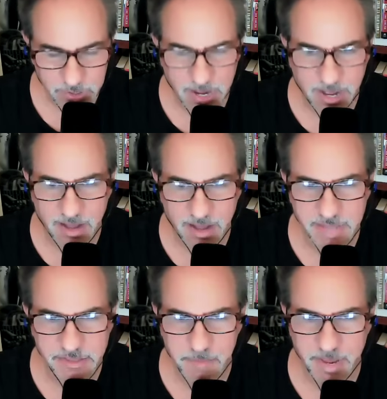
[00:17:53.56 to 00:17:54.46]

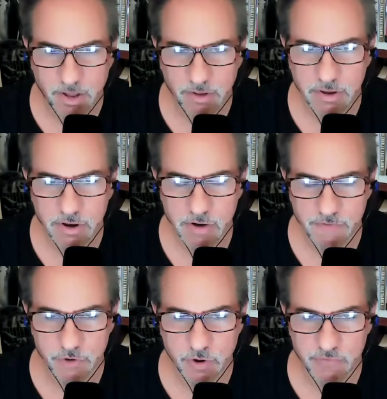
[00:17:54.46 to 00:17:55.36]
hit the bell
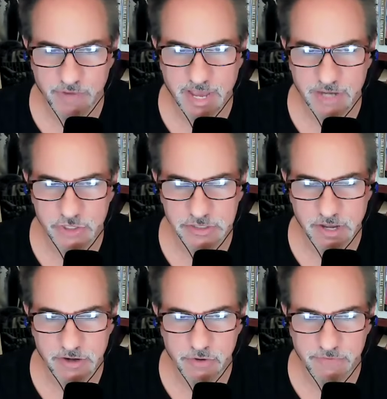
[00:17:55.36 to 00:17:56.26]
for notifications
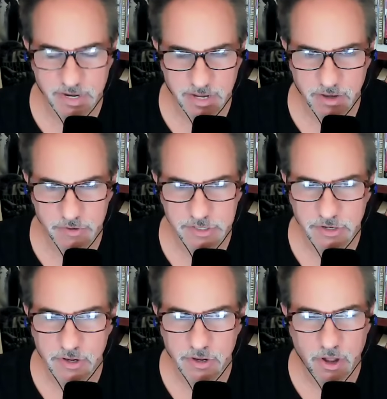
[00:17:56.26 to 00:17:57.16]
on new videos.
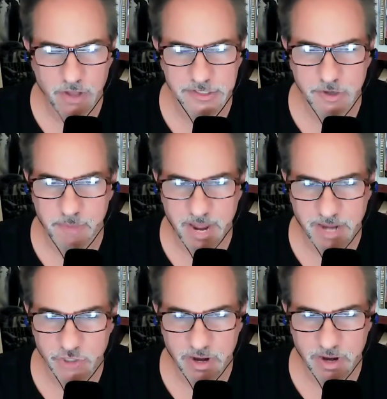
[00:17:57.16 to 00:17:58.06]
Also,
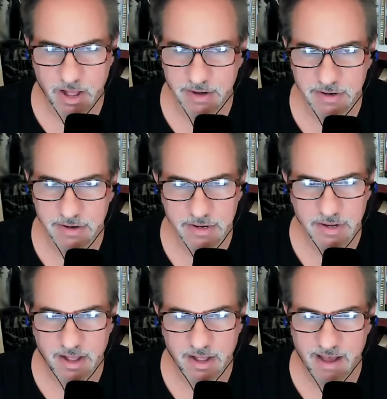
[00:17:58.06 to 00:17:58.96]
Patreon.
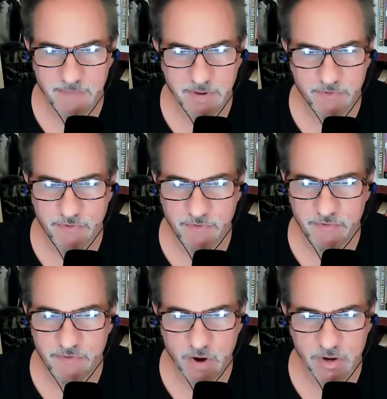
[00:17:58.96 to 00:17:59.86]
I've
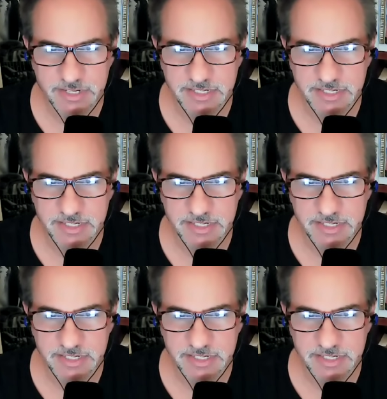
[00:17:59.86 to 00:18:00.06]
been very